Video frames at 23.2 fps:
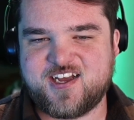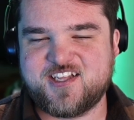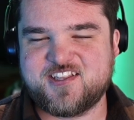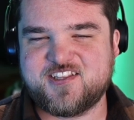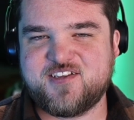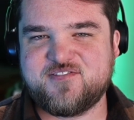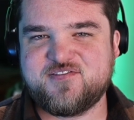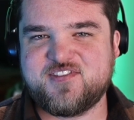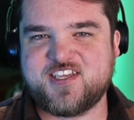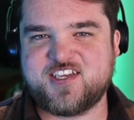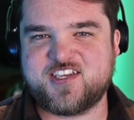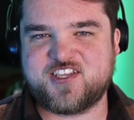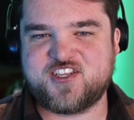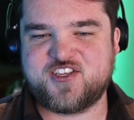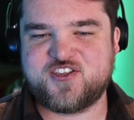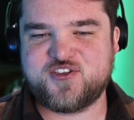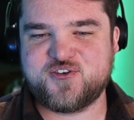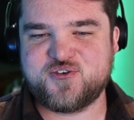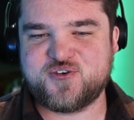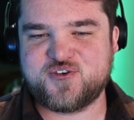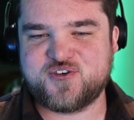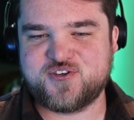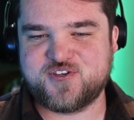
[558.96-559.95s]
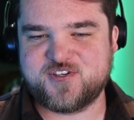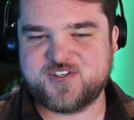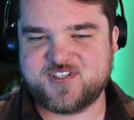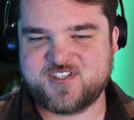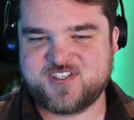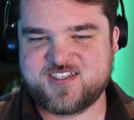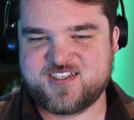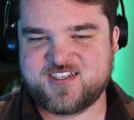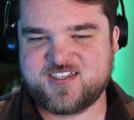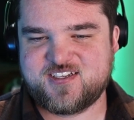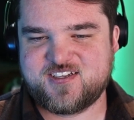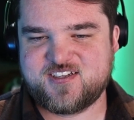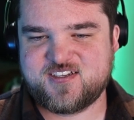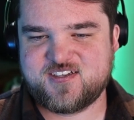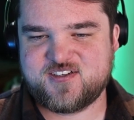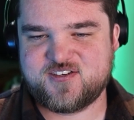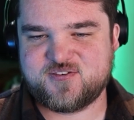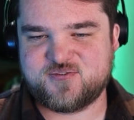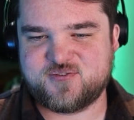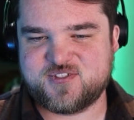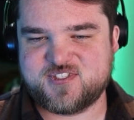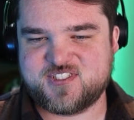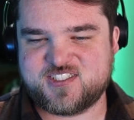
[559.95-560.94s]
I love that Huel
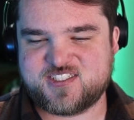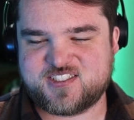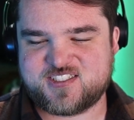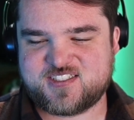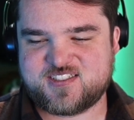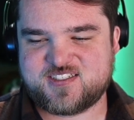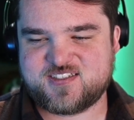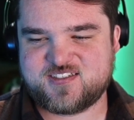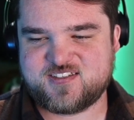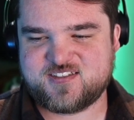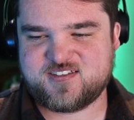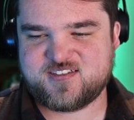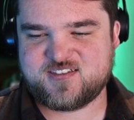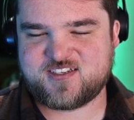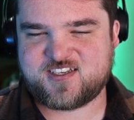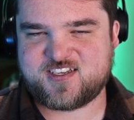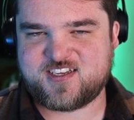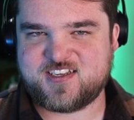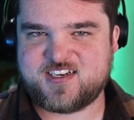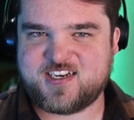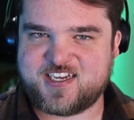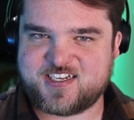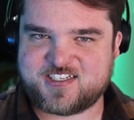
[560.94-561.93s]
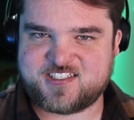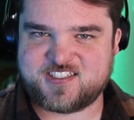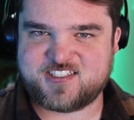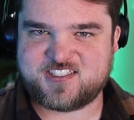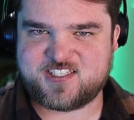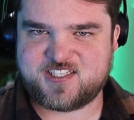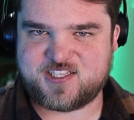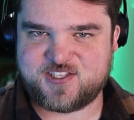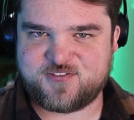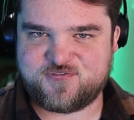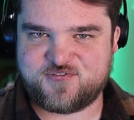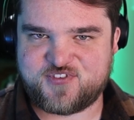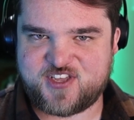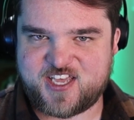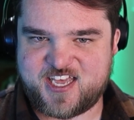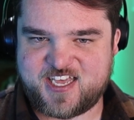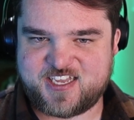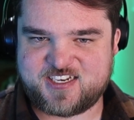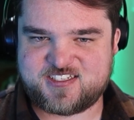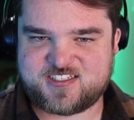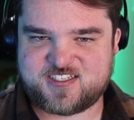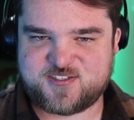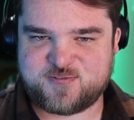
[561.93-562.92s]
was connected to the
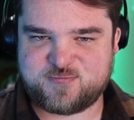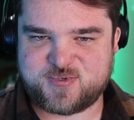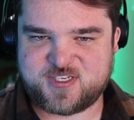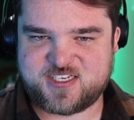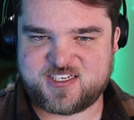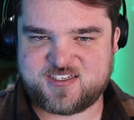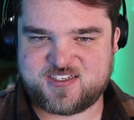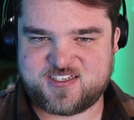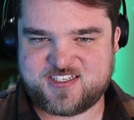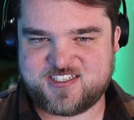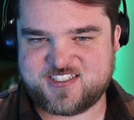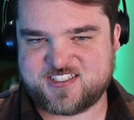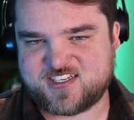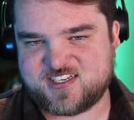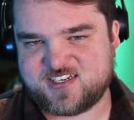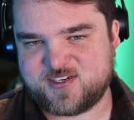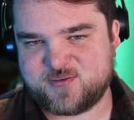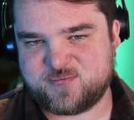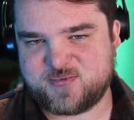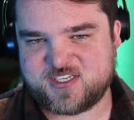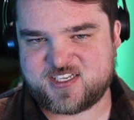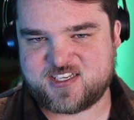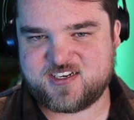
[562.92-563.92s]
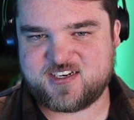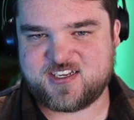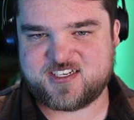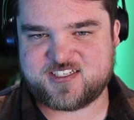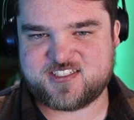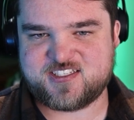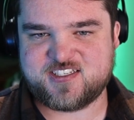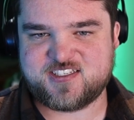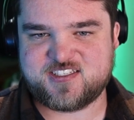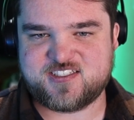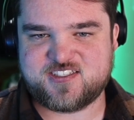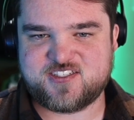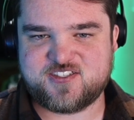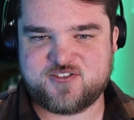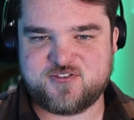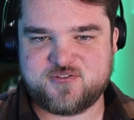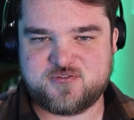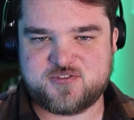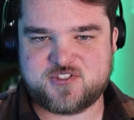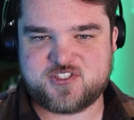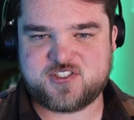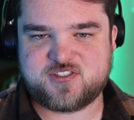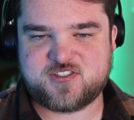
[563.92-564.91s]
vet, but he's going to be connected
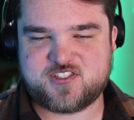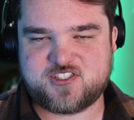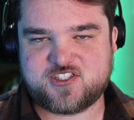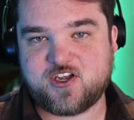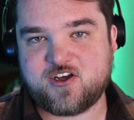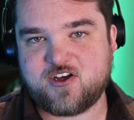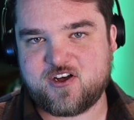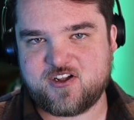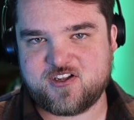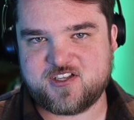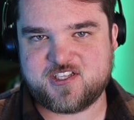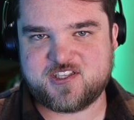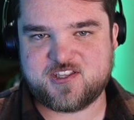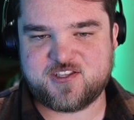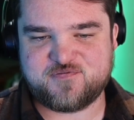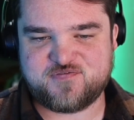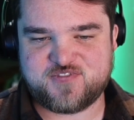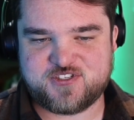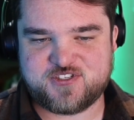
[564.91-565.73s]
to Saul in the